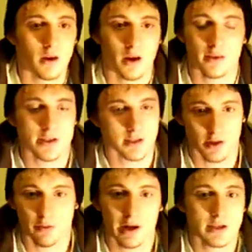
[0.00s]
and this is a
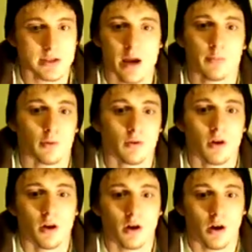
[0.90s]
great example
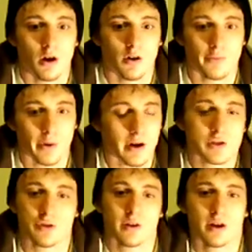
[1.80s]
of where
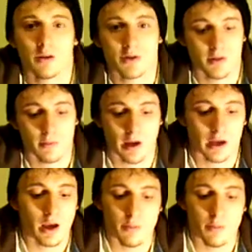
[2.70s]
extra credit comes into play.